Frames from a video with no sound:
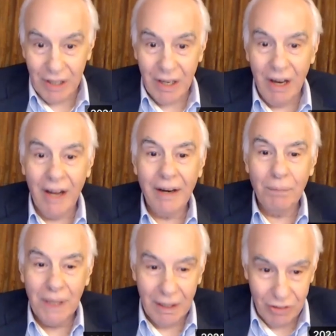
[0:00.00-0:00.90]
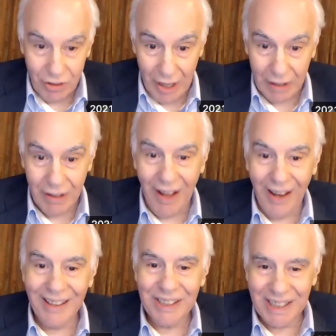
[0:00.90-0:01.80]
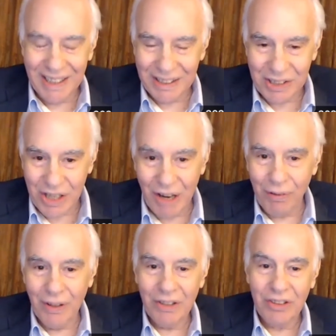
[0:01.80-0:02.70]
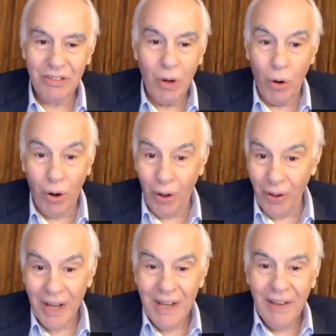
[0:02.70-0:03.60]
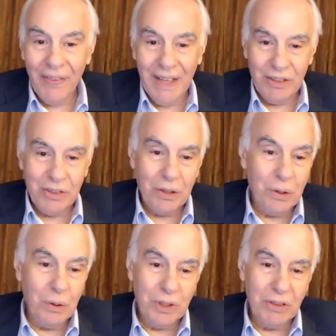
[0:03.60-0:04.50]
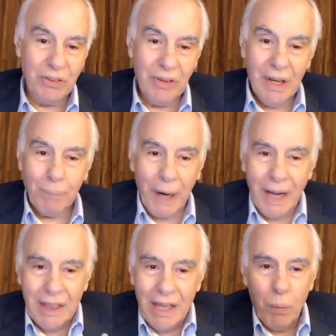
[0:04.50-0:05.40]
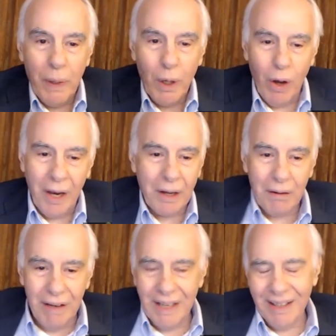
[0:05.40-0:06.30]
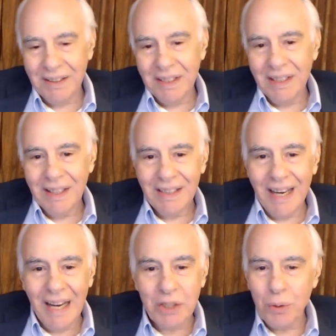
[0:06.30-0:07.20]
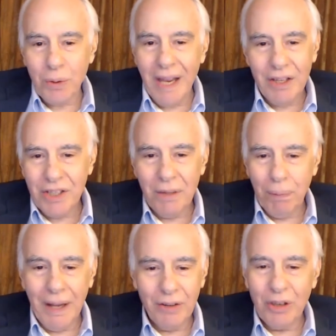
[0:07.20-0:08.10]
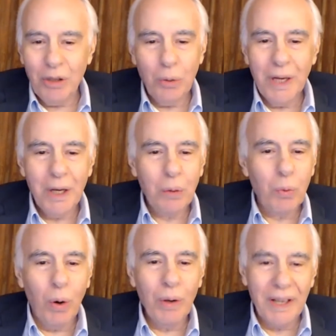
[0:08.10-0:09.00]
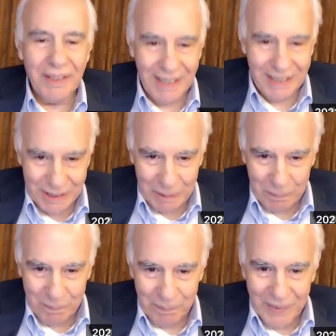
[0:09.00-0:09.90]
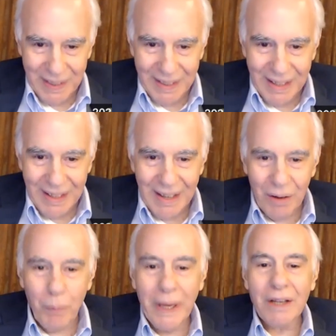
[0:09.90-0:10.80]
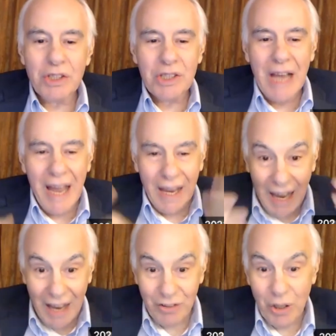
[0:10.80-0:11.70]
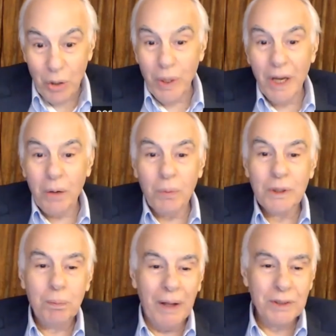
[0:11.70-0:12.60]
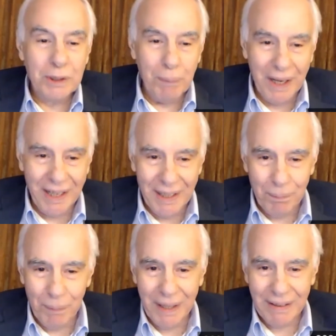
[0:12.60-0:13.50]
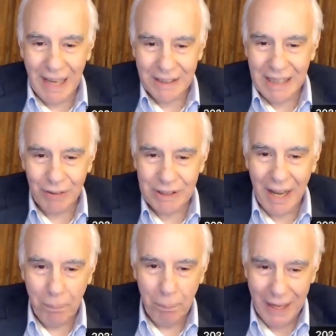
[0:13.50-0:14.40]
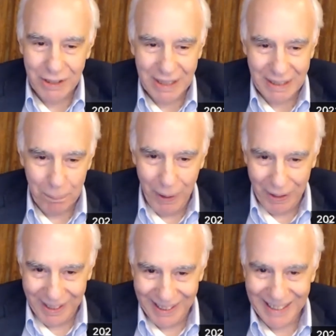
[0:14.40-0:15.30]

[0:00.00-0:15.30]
economy, it's a technology, it's governance, it's all the institutions. But I think we all agree that education plays a unique role in this. We can say has a unique responsibility, but that sounds like passing the buck.